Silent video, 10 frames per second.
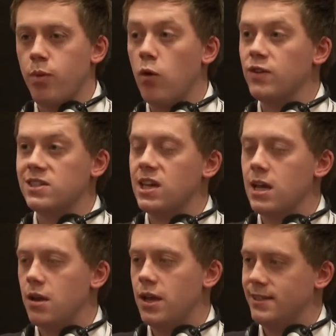
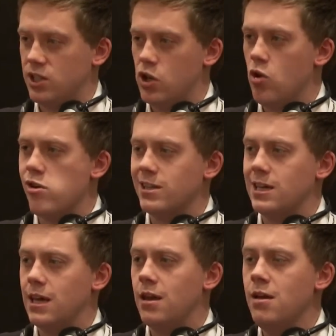poverty and
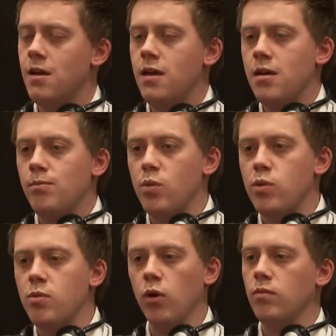insecurity, but
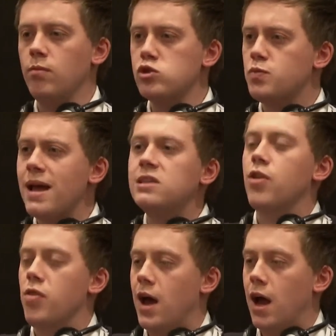we want much better
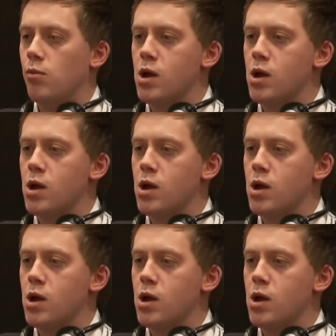than that.